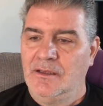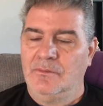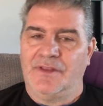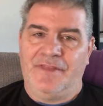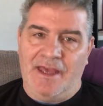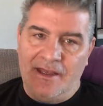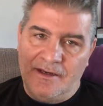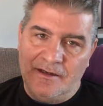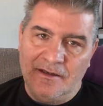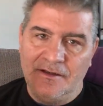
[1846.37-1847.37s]
But
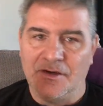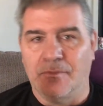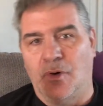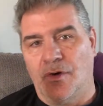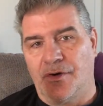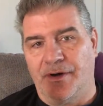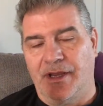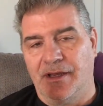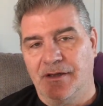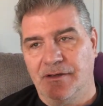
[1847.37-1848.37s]
then you're
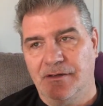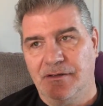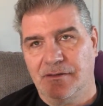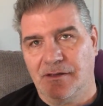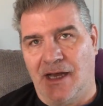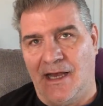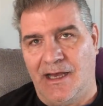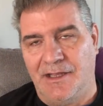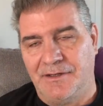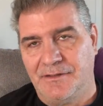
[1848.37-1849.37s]
bordering
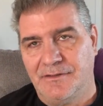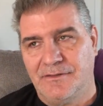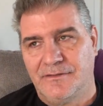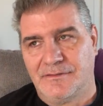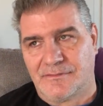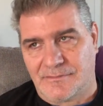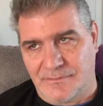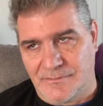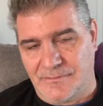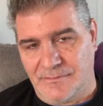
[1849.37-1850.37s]
on
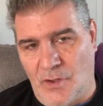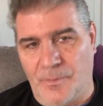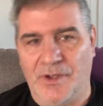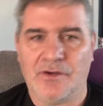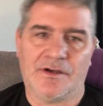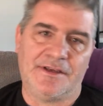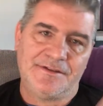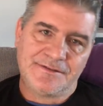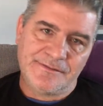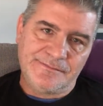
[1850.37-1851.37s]
oatmeal
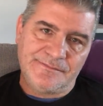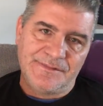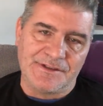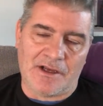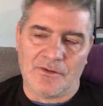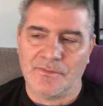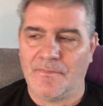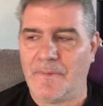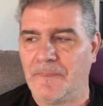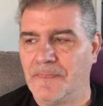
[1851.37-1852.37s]
cookies. So,
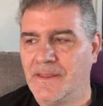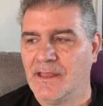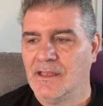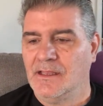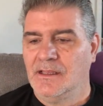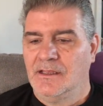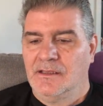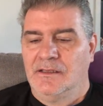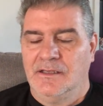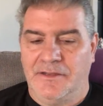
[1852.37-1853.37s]

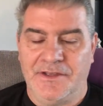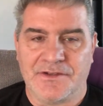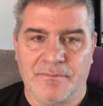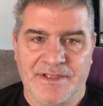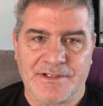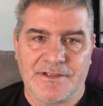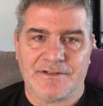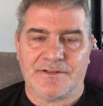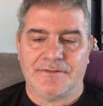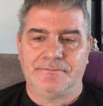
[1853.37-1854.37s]
and these are
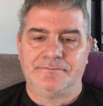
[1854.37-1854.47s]
biscuits.